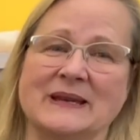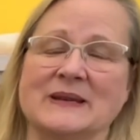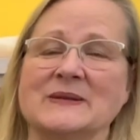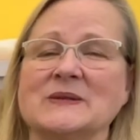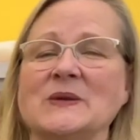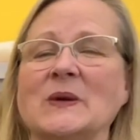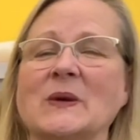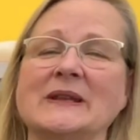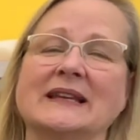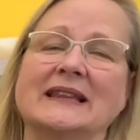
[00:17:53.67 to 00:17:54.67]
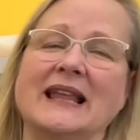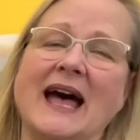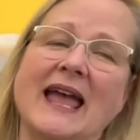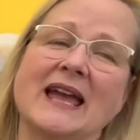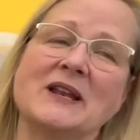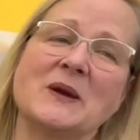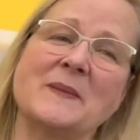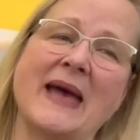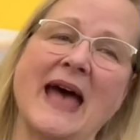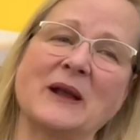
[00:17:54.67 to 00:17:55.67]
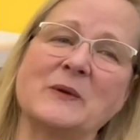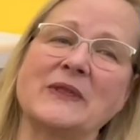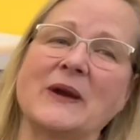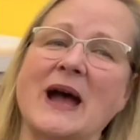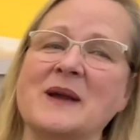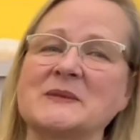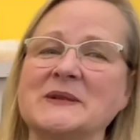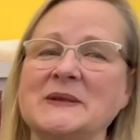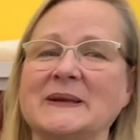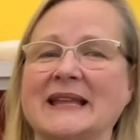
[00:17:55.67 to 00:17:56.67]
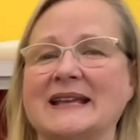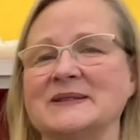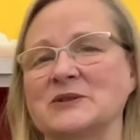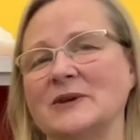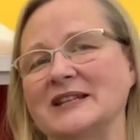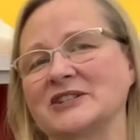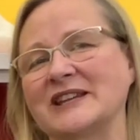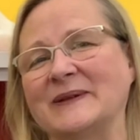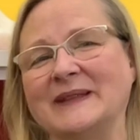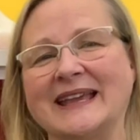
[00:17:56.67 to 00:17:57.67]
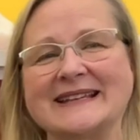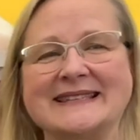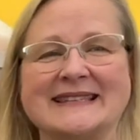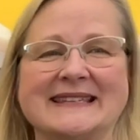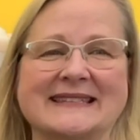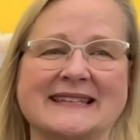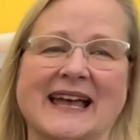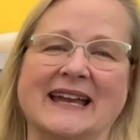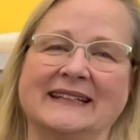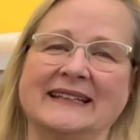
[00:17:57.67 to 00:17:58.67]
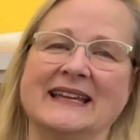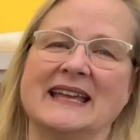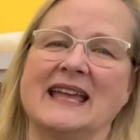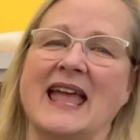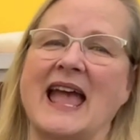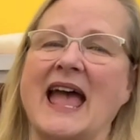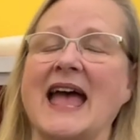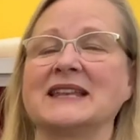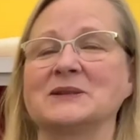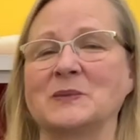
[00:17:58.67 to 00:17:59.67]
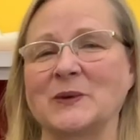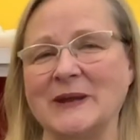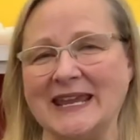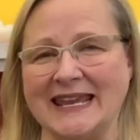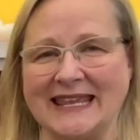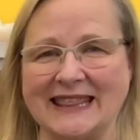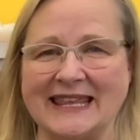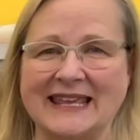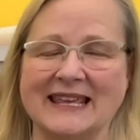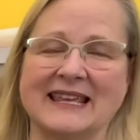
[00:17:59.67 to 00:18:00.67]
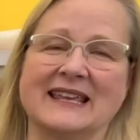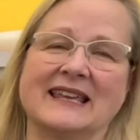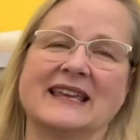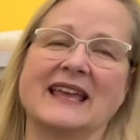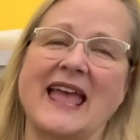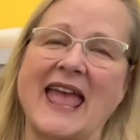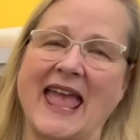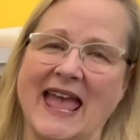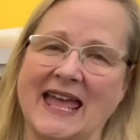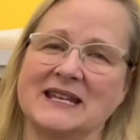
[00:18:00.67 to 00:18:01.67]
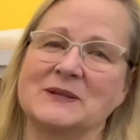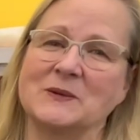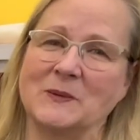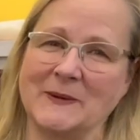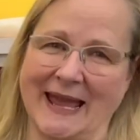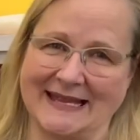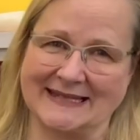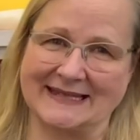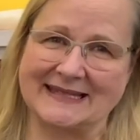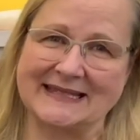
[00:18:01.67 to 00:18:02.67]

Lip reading: So you're going to lie on your back with your arms and your legs stretched out like a sea star, and breathe and rest.